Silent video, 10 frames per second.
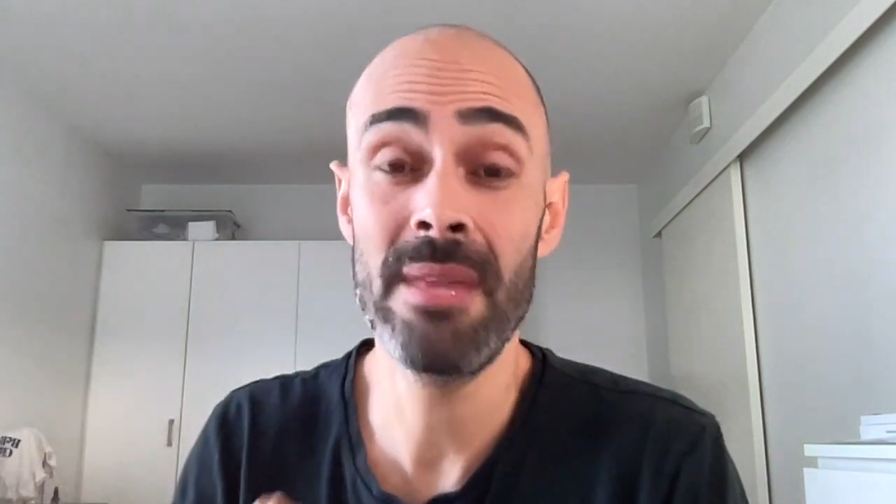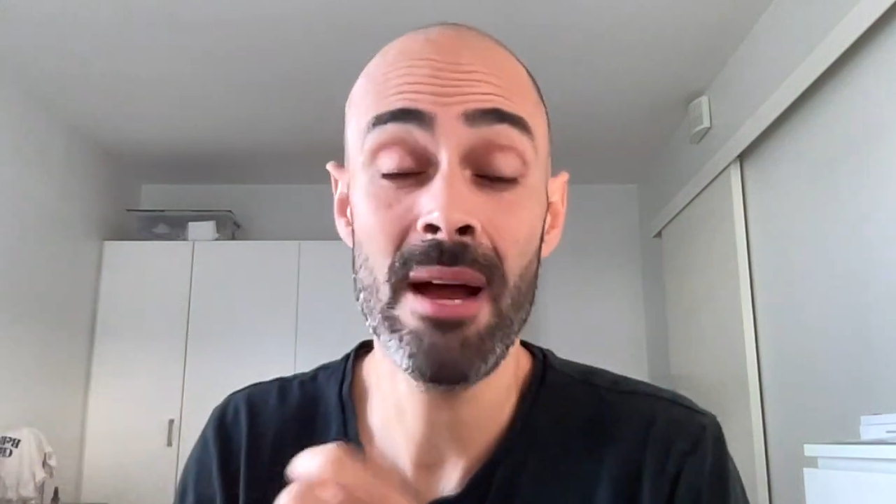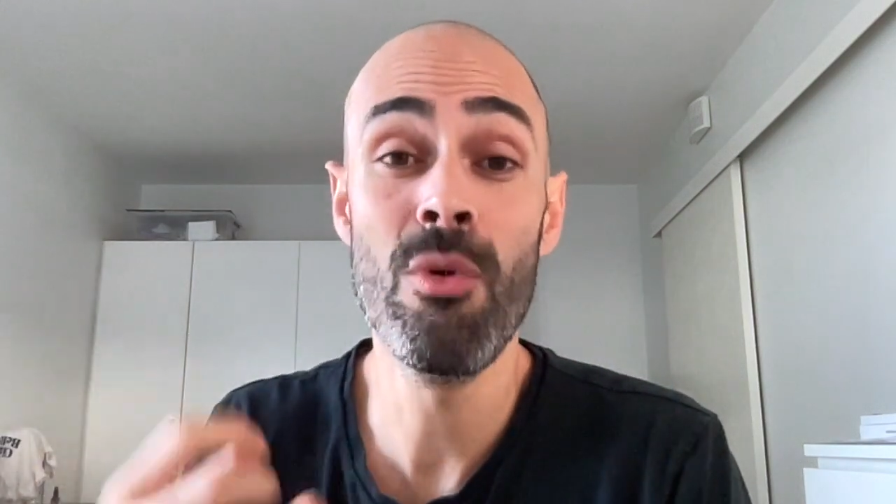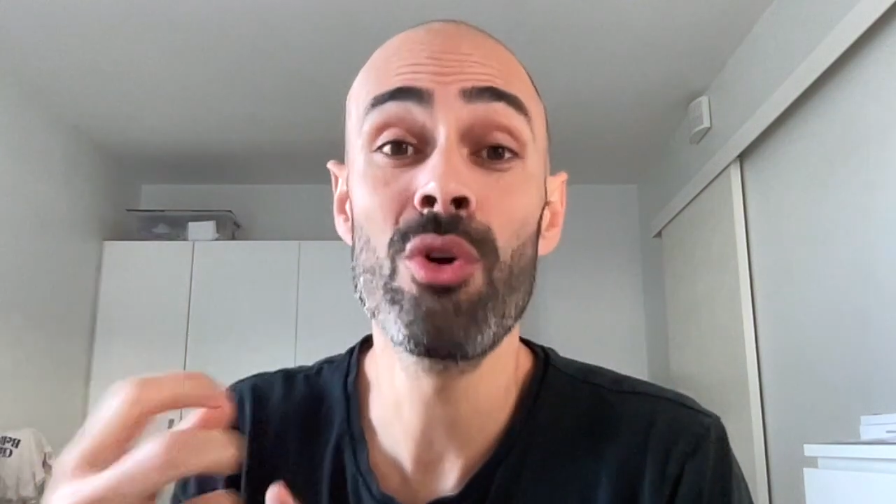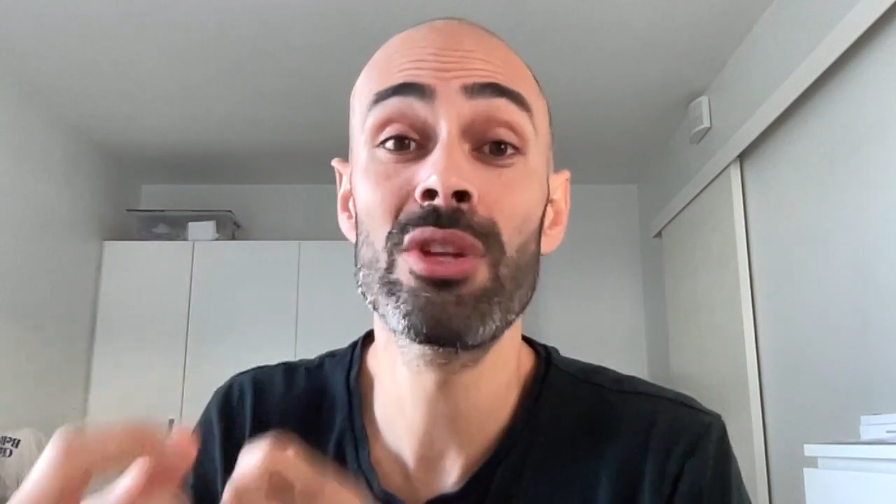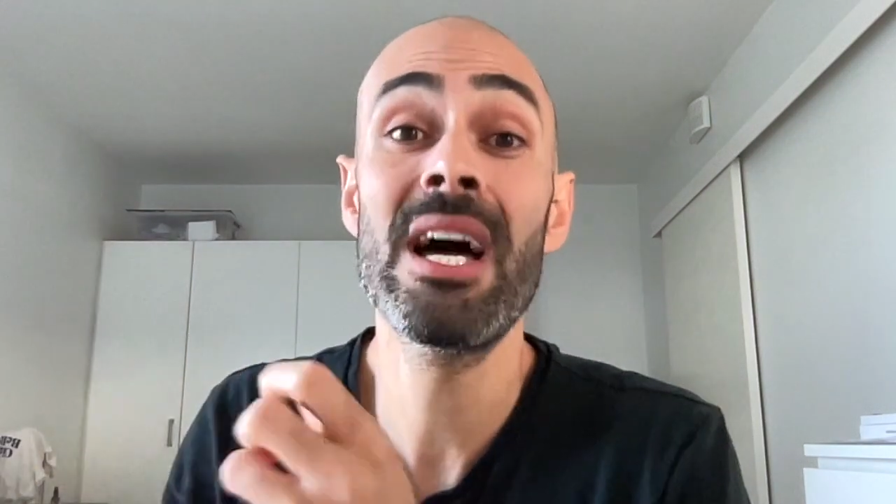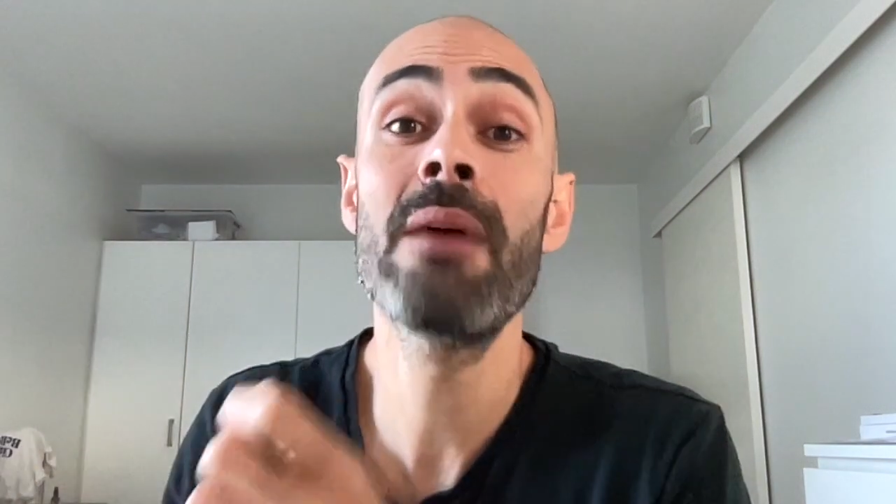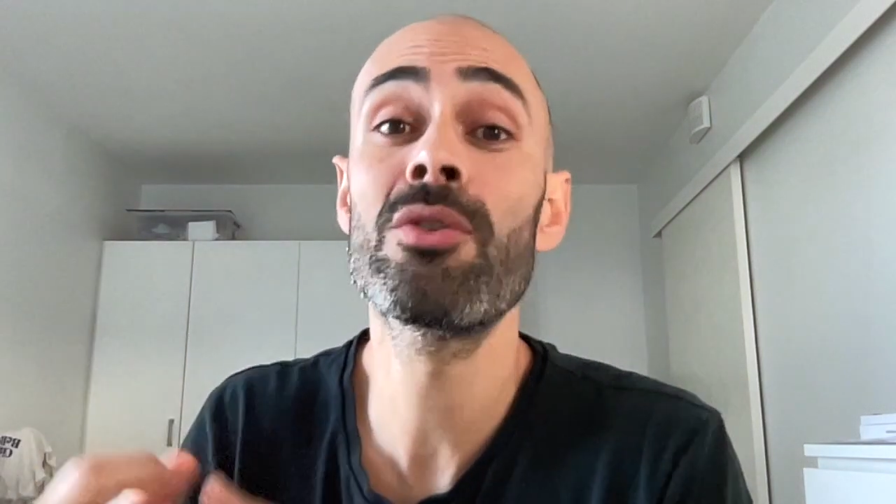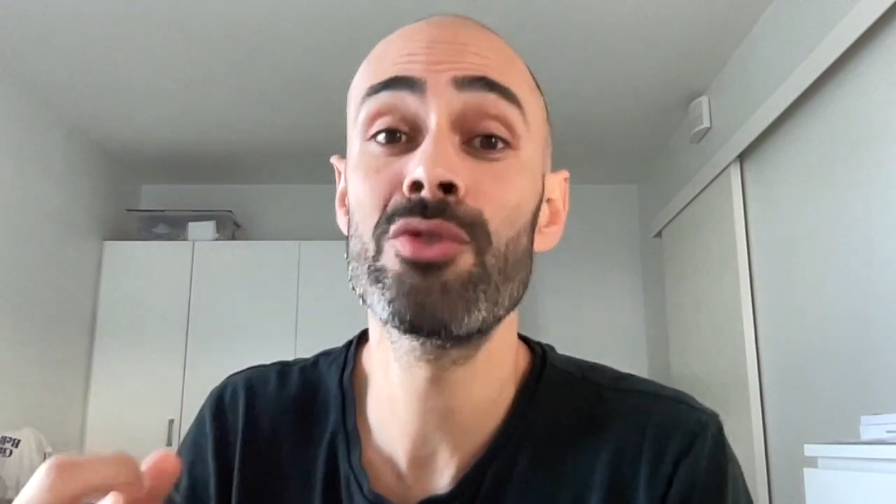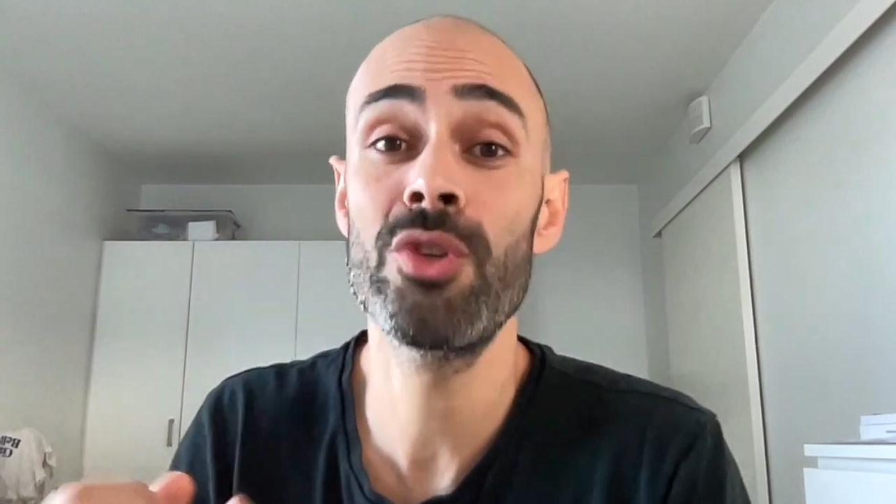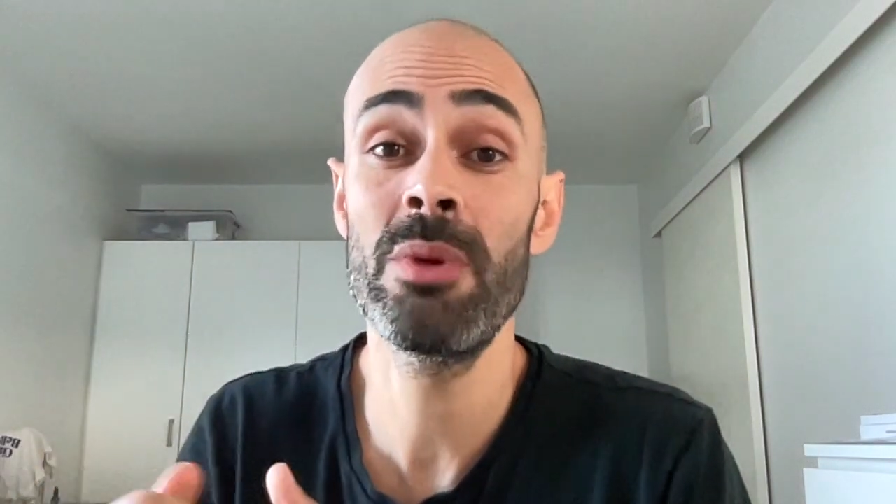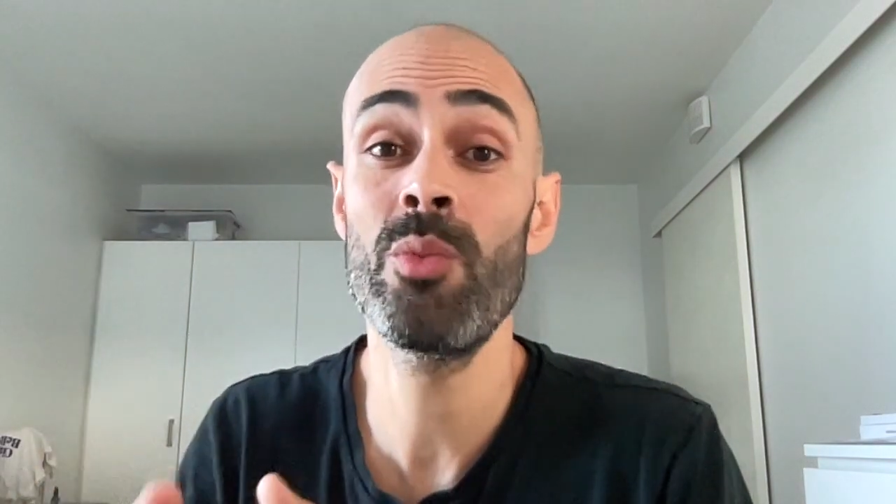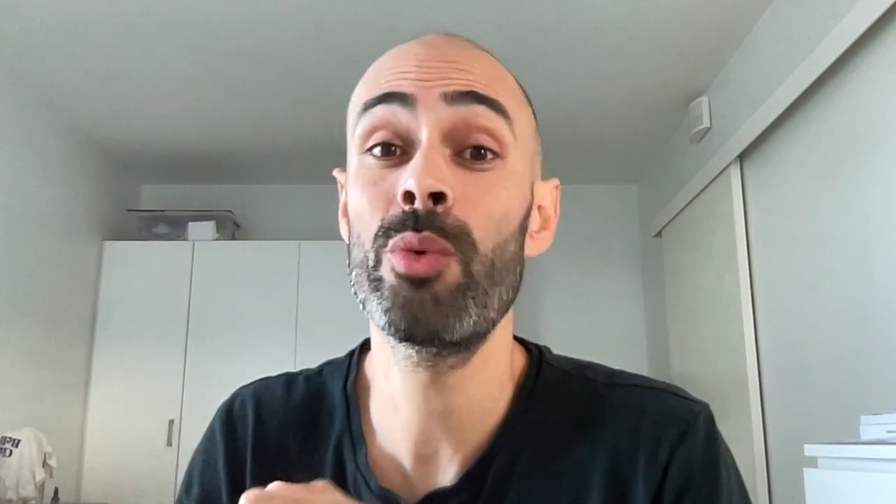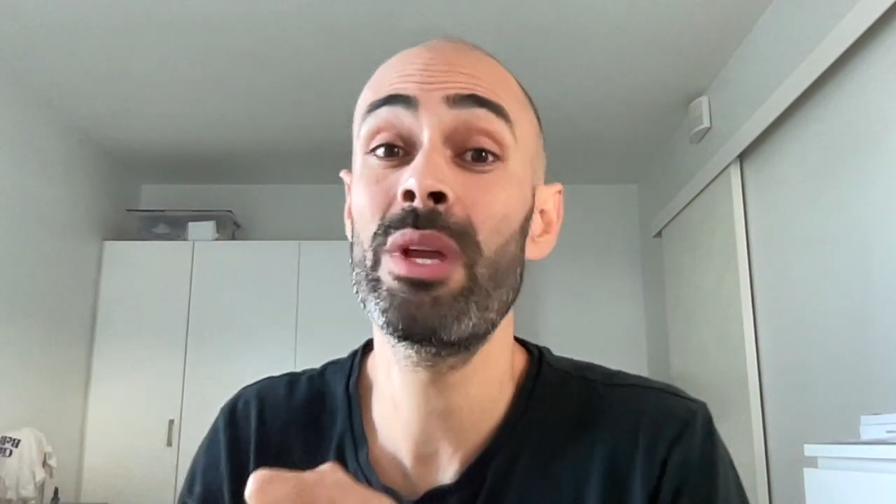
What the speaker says: They are more time consuming when